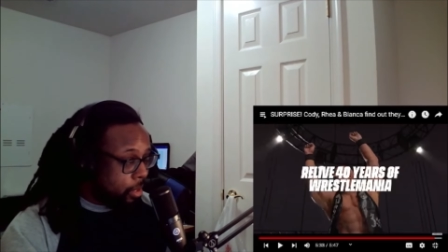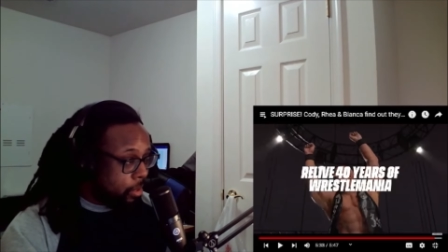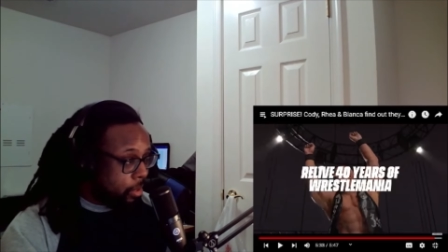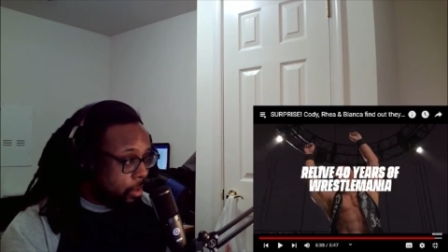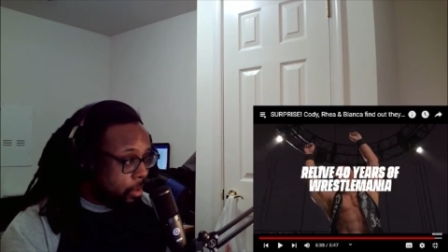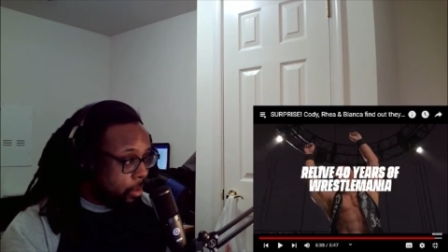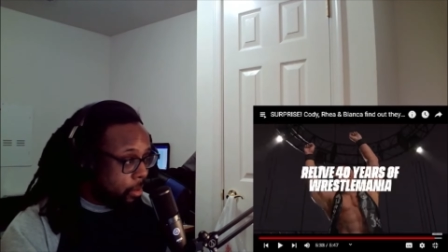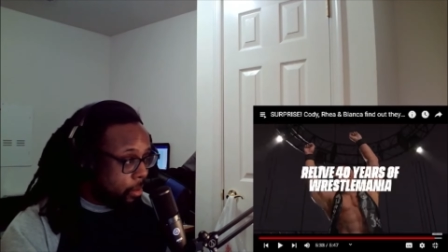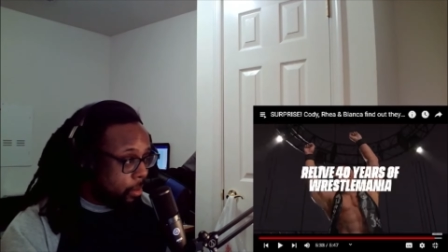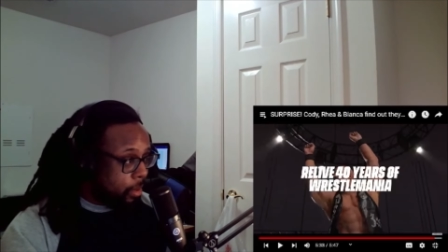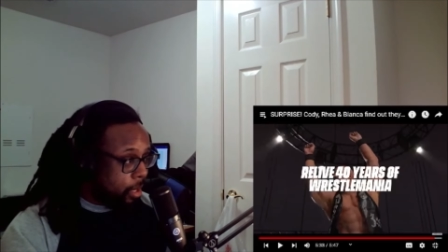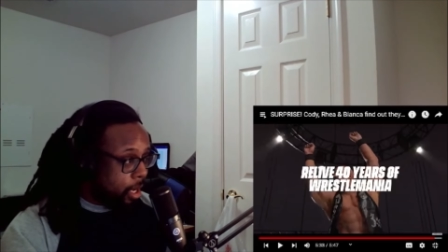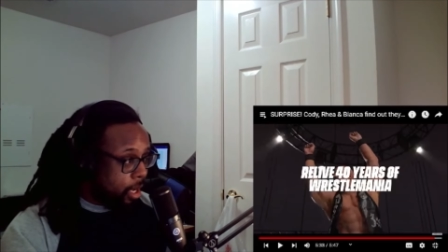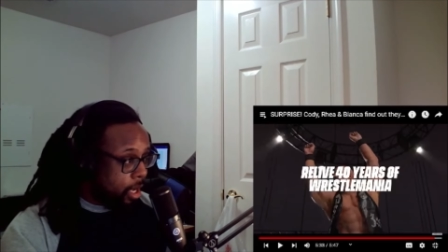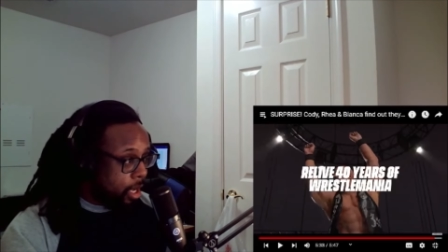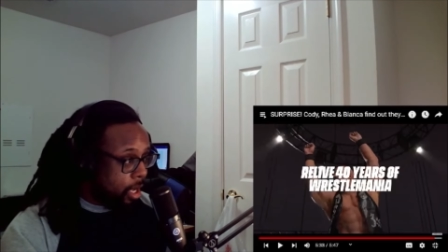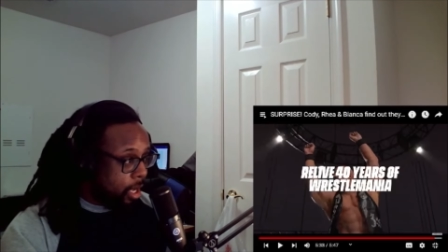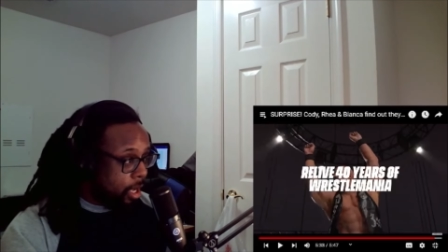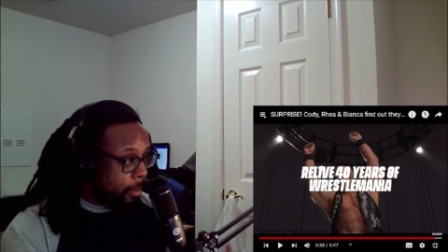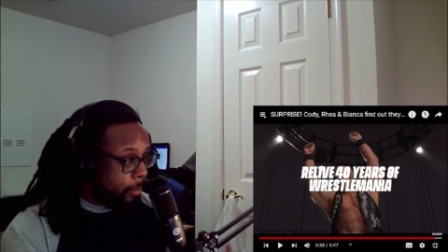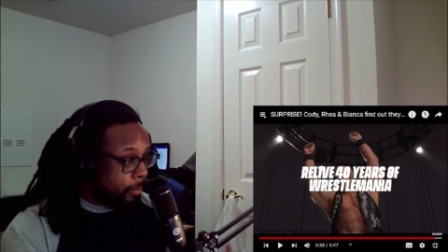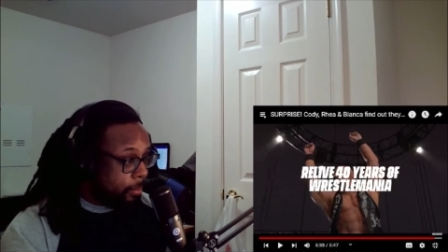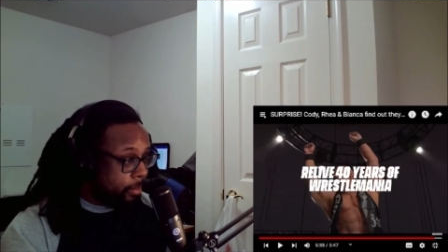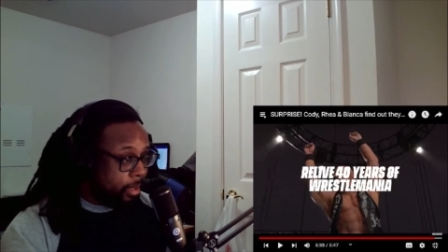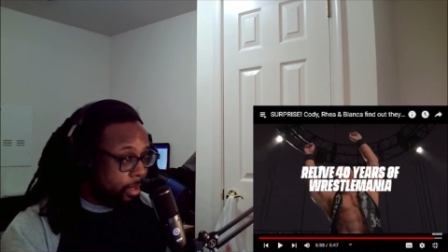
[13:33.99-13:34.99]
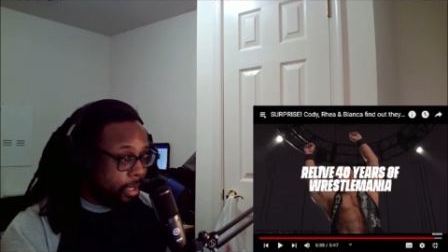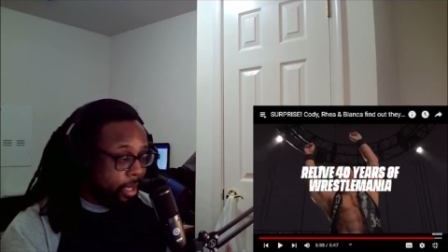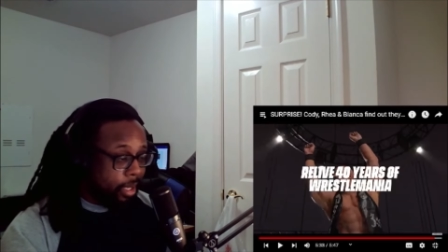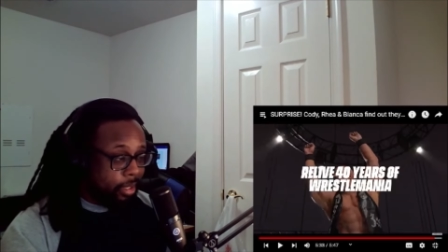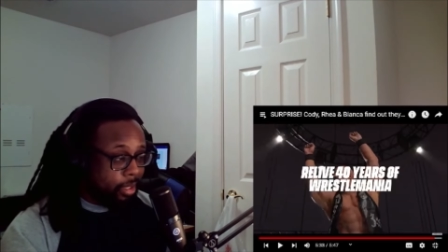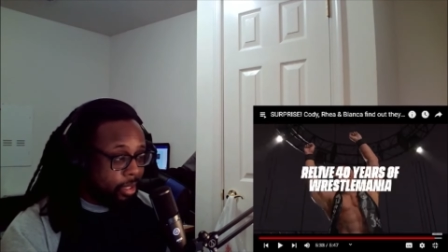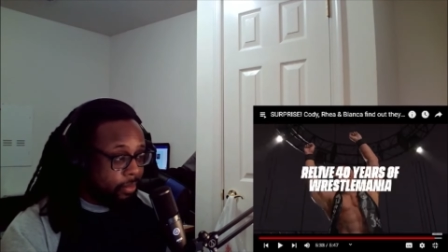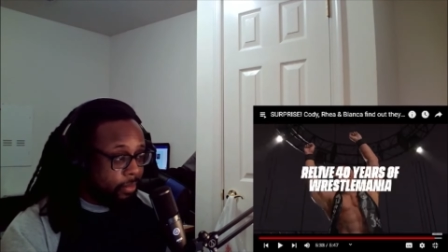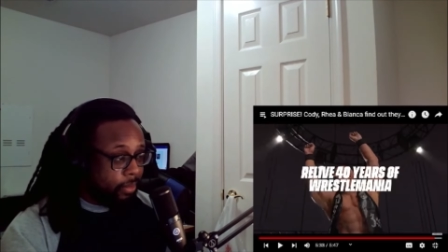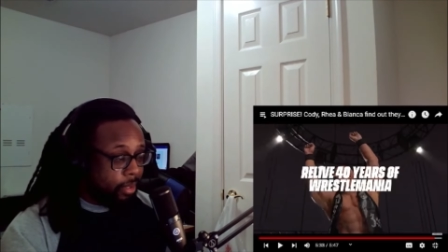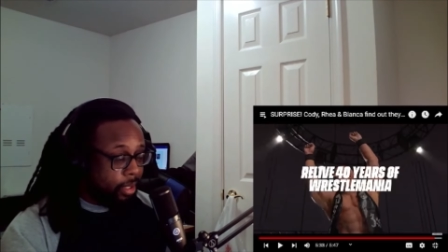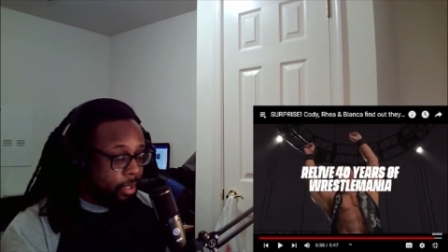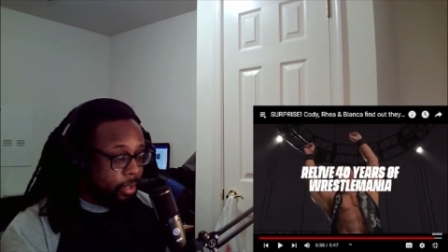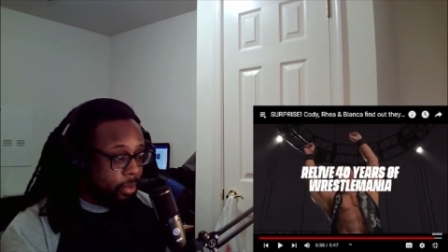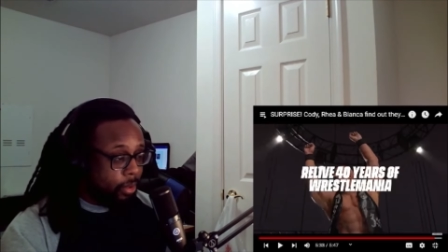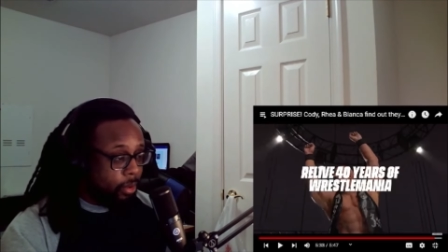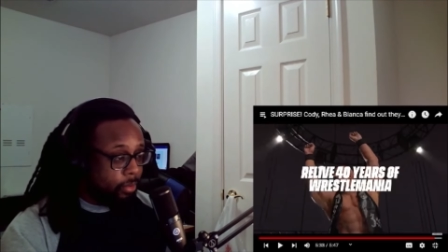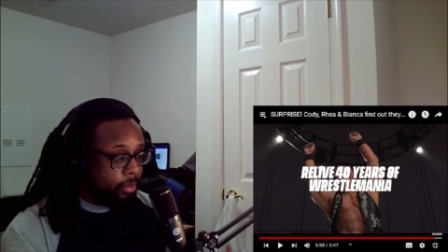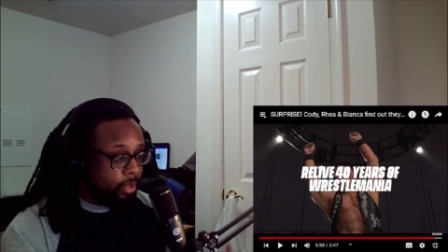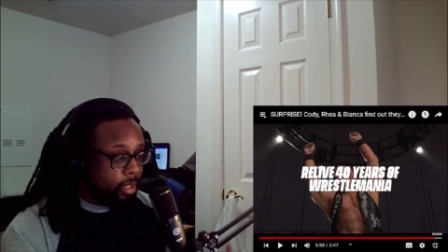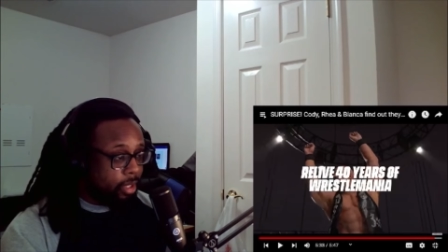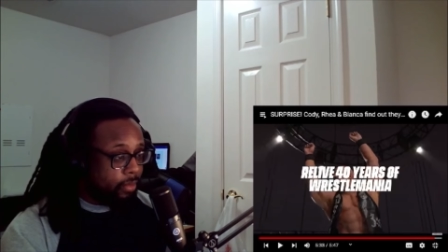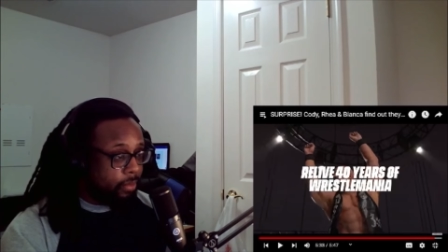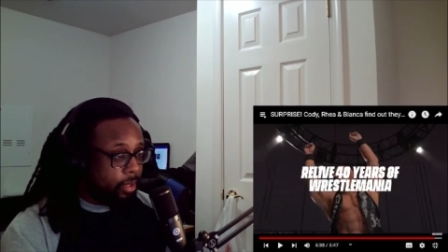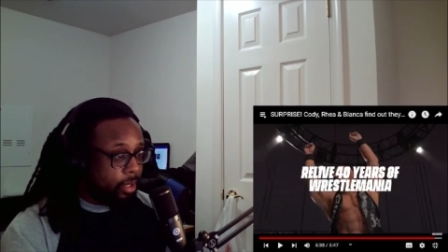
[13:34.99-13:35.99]
In case this video,
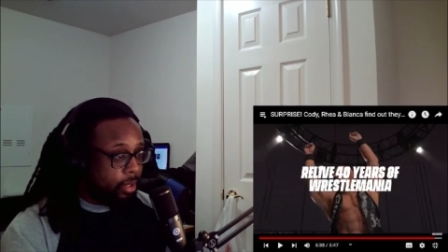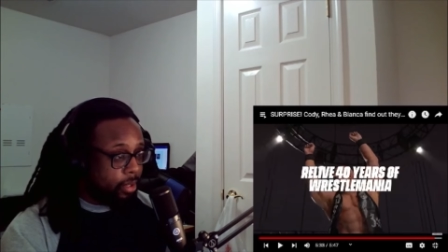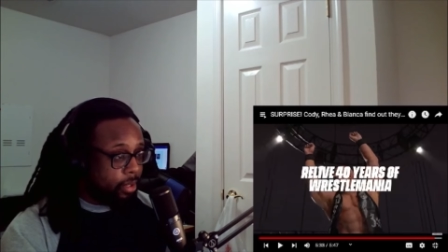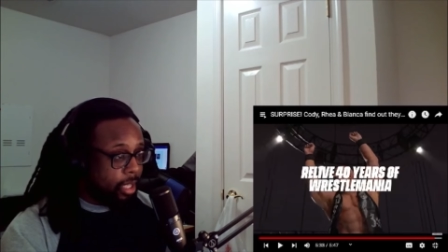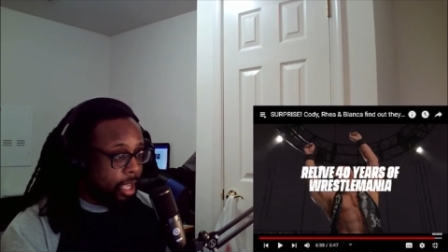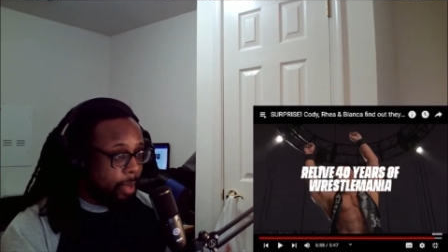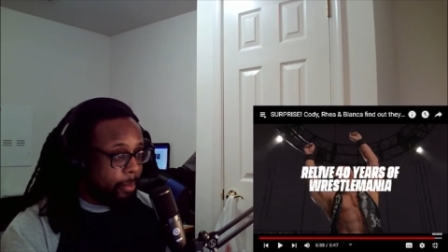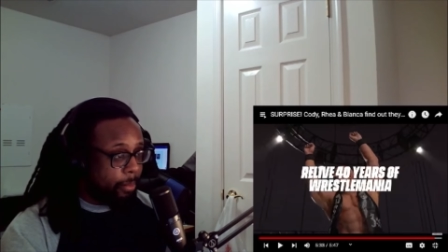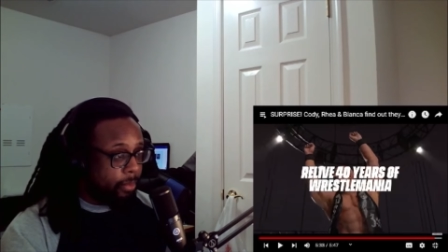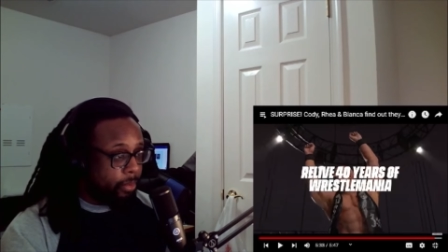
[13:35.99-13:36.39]
hopefully this video is out